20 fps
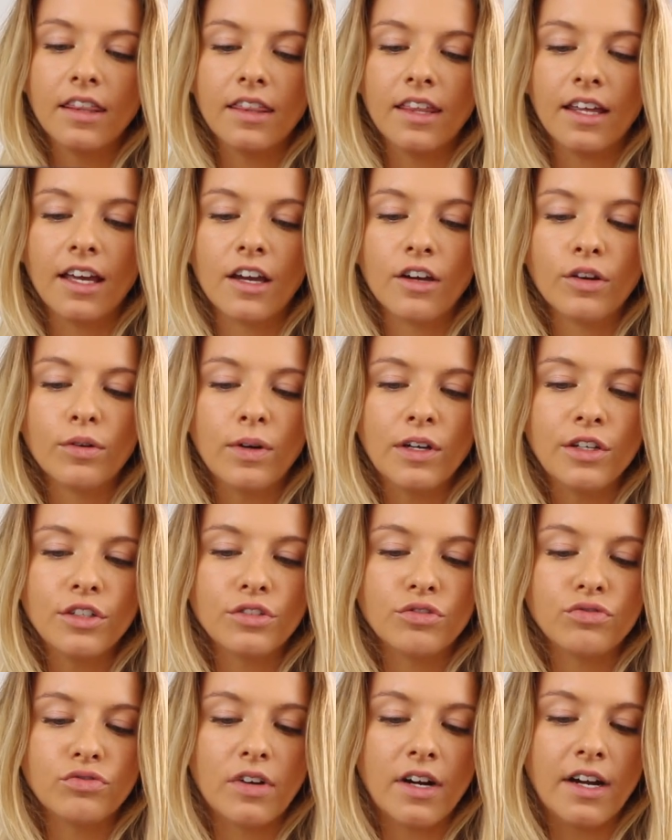They go
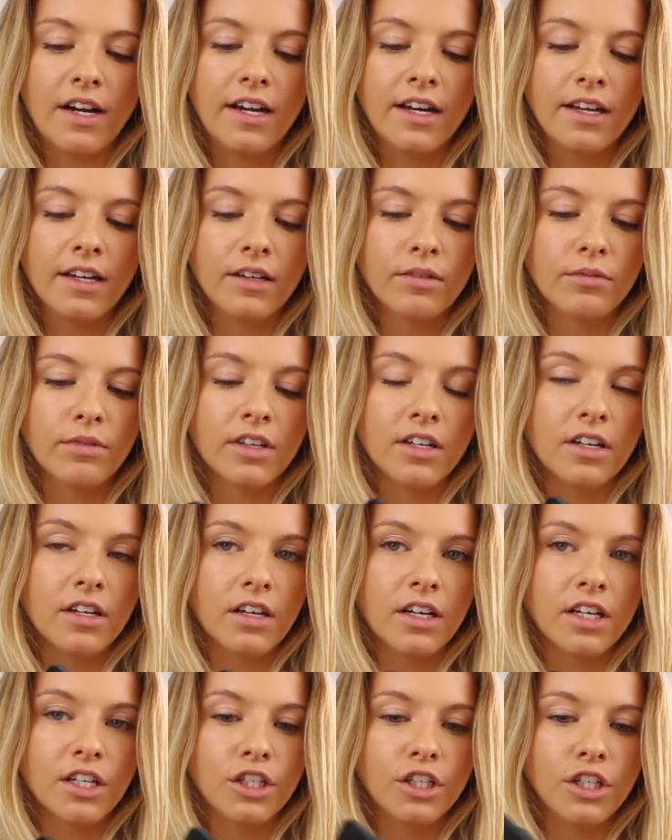quite dry when they're
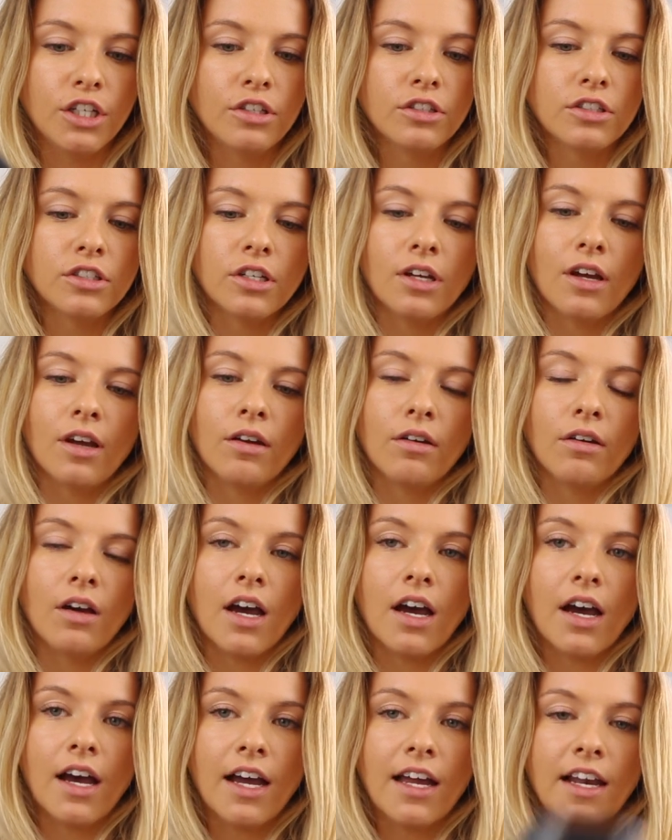not in use,
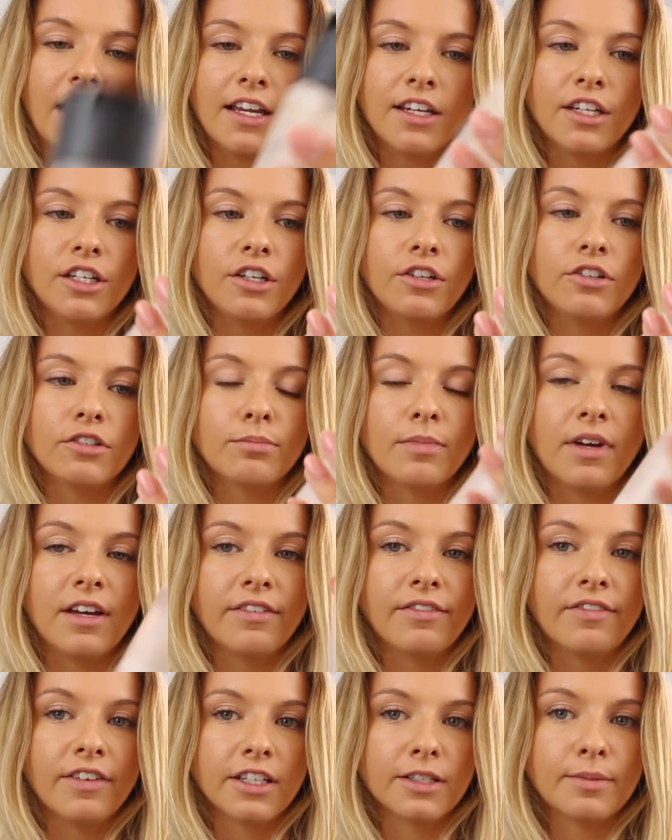so I like to use my
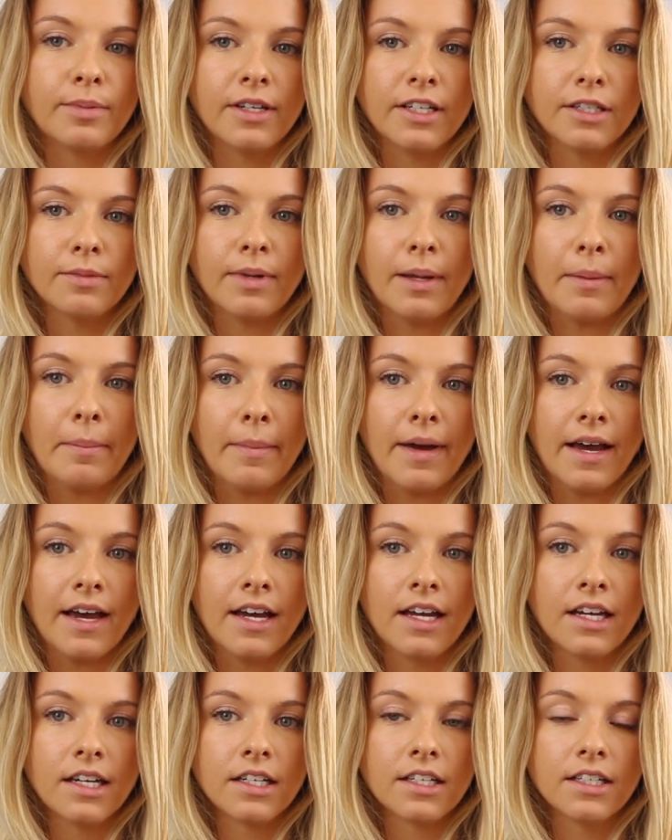Fix Plus by
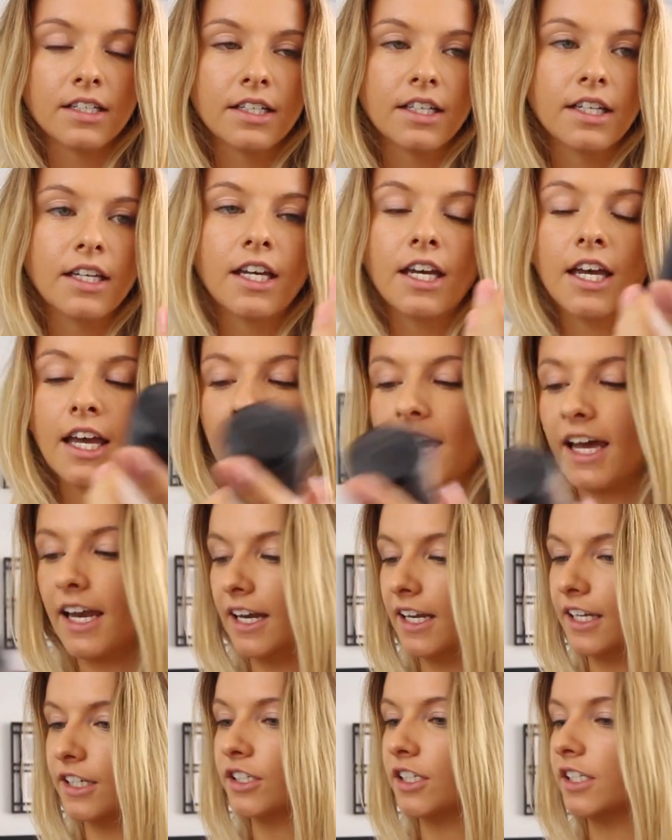MAC
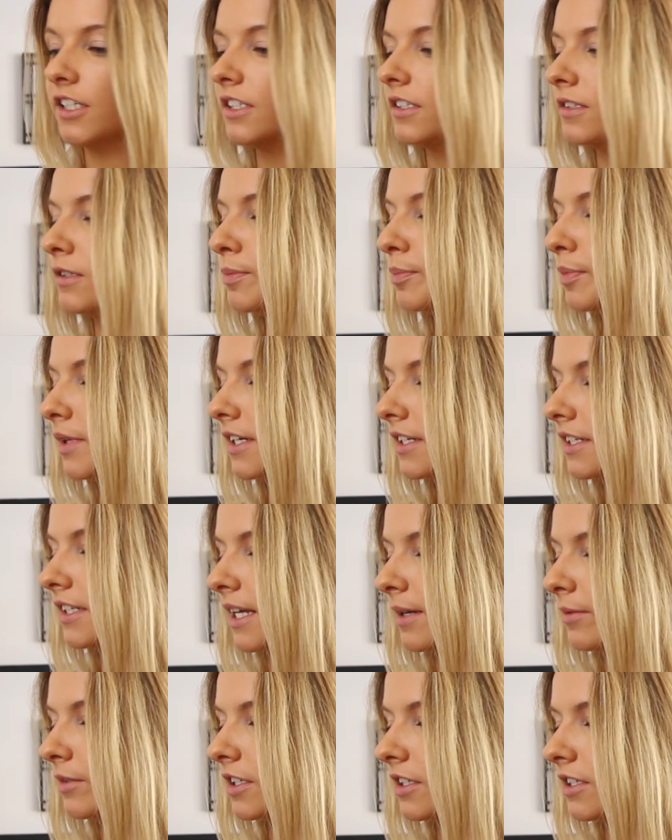and literally just spritz
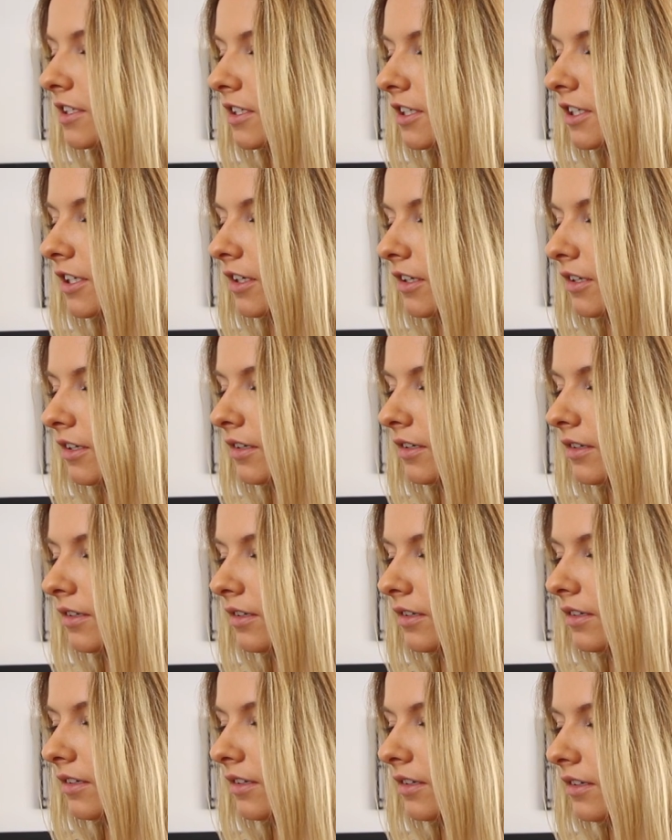them just to
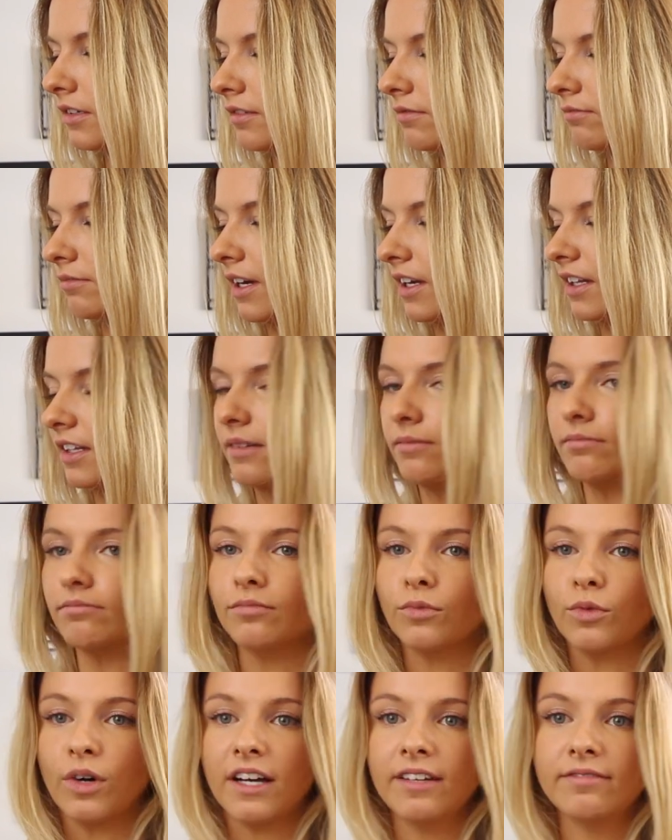make them
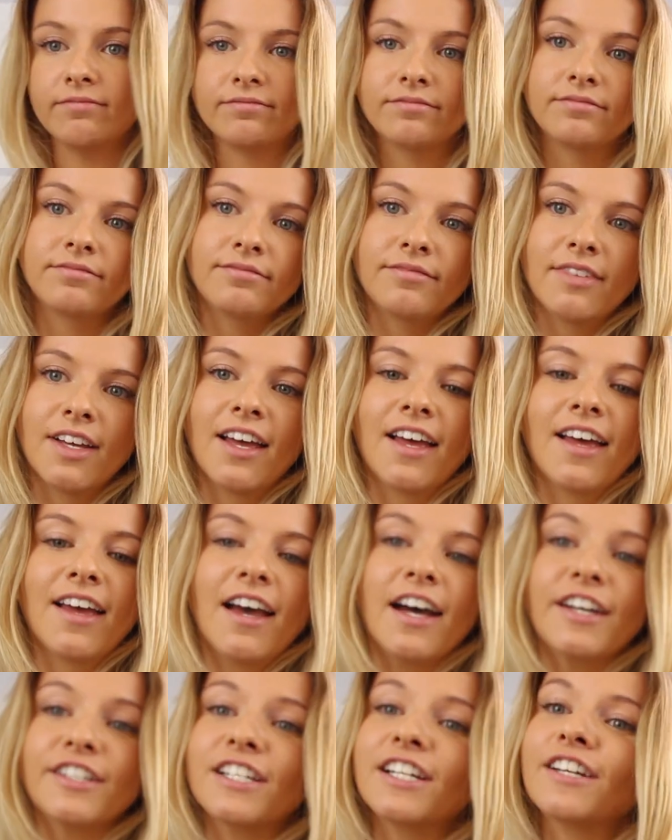wet. I
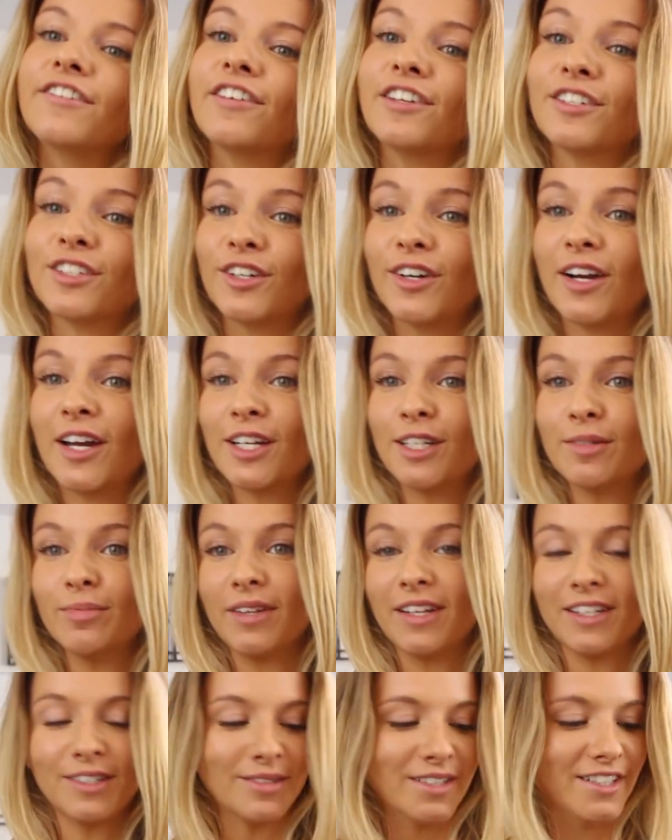don't know if that's correct,
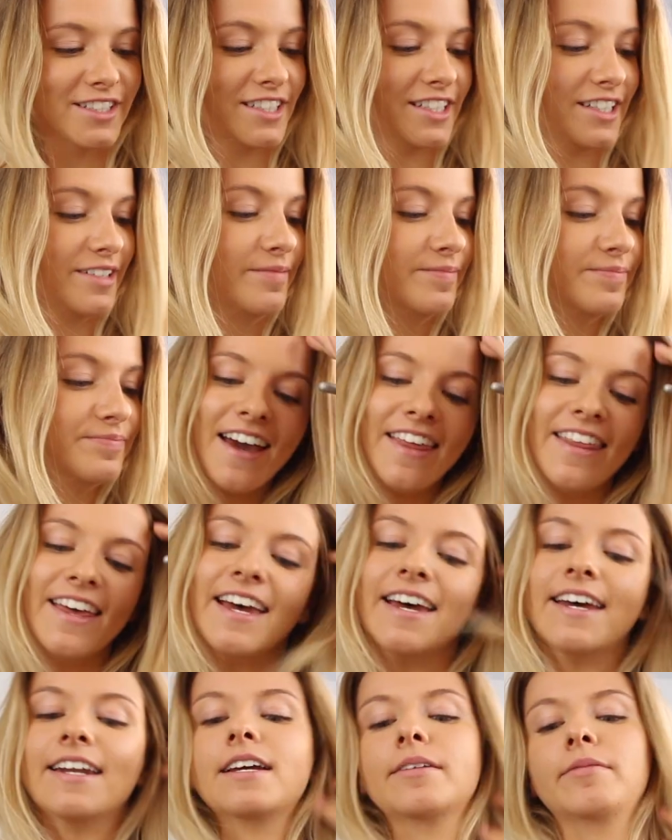but that's what I do. And
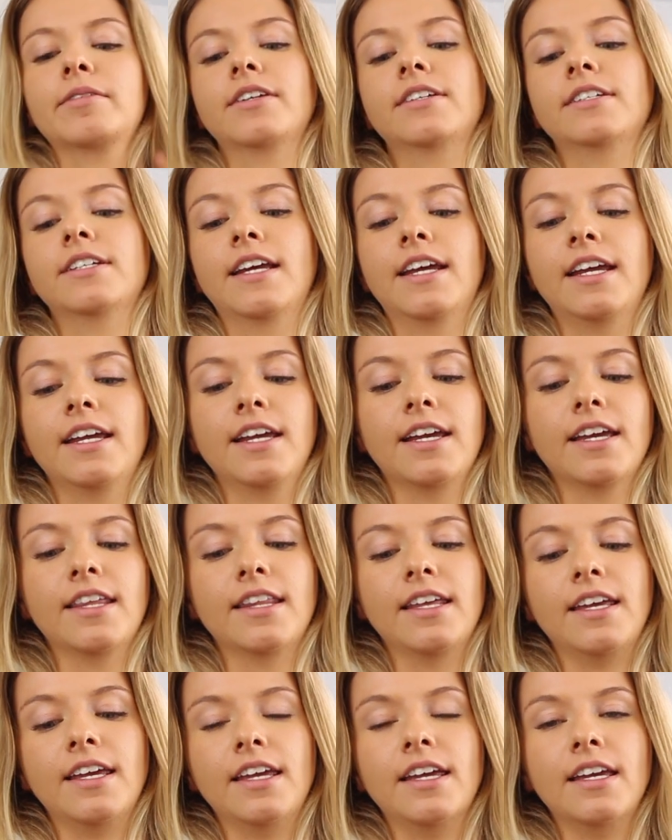then I'm going to take
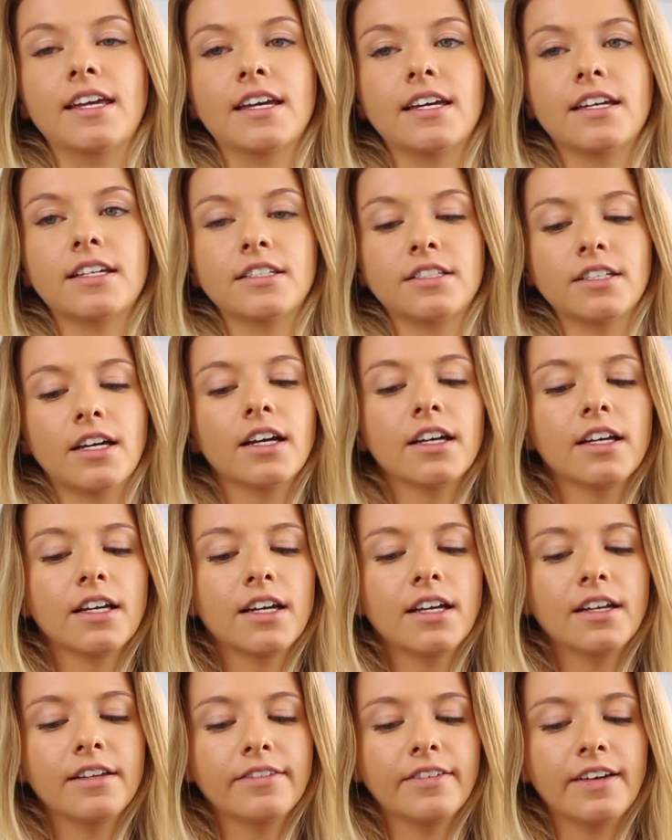the darker
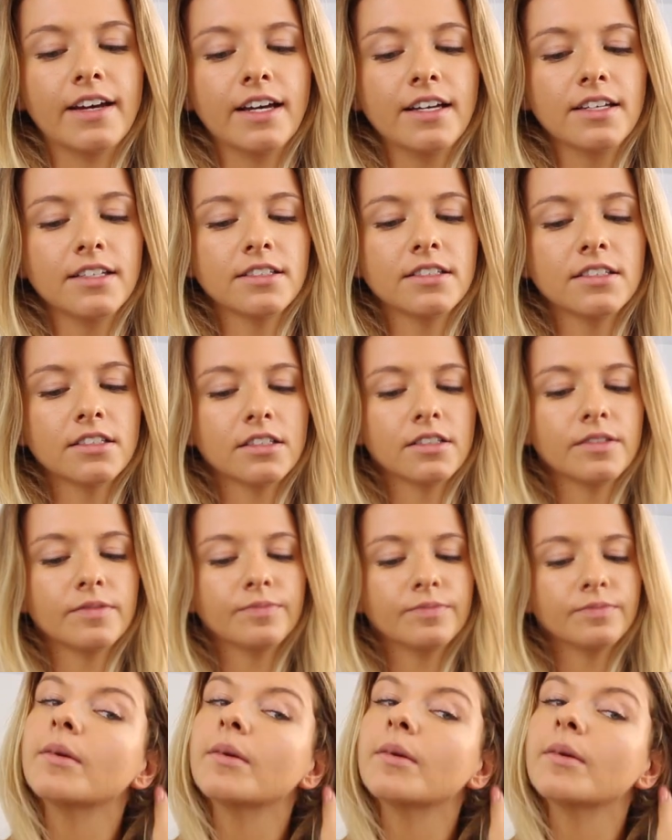colour first.